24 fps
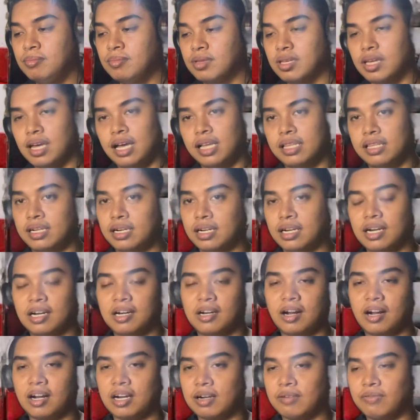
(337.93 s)
yeah, the
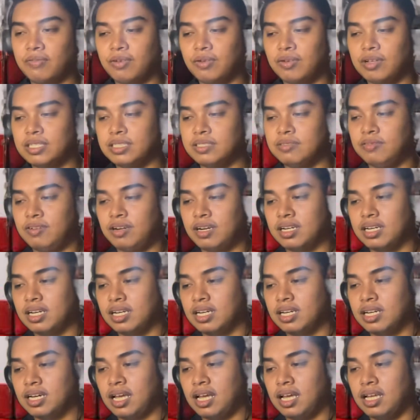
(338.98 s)
choreography was very
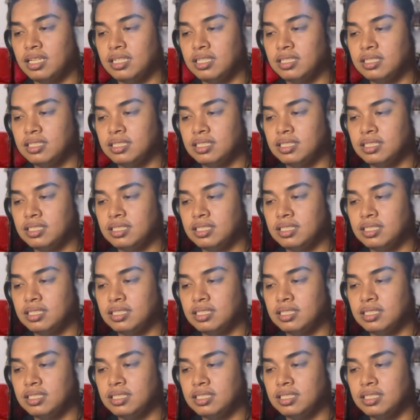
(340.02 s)
nice.